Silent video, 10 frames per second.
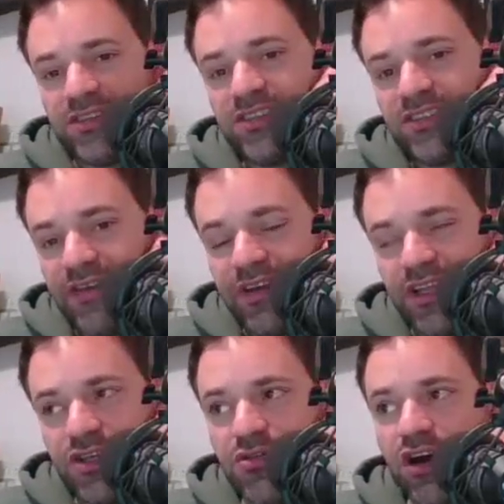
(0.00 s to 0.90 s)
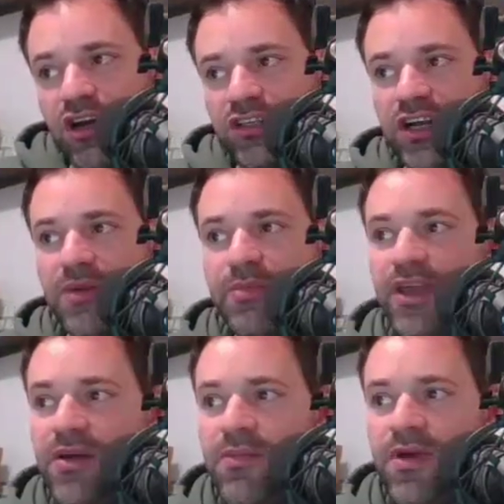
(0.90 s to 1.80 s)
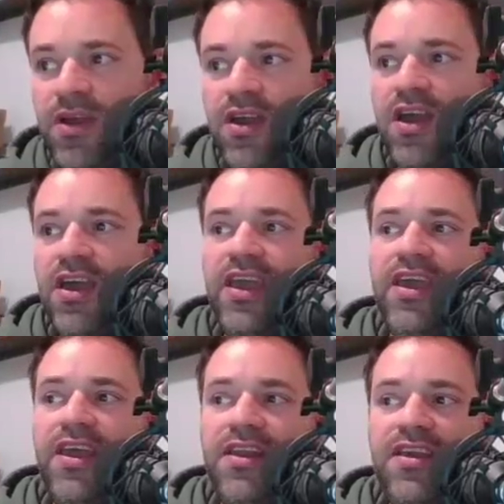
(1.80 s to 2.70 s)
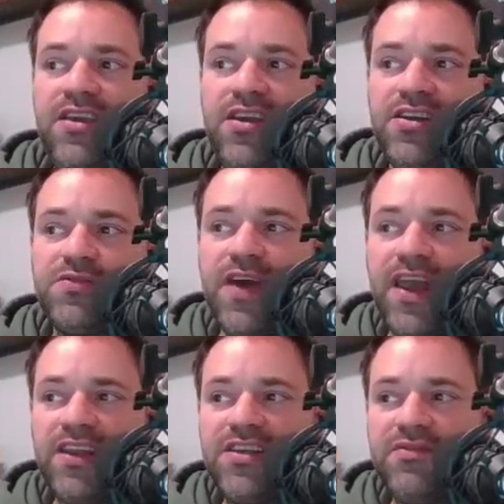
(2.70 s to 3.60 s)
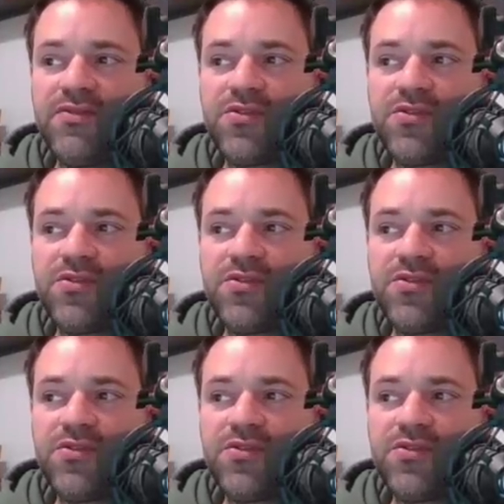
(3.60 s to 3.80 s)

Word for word: seventy-two hundred R P M, and here is relative,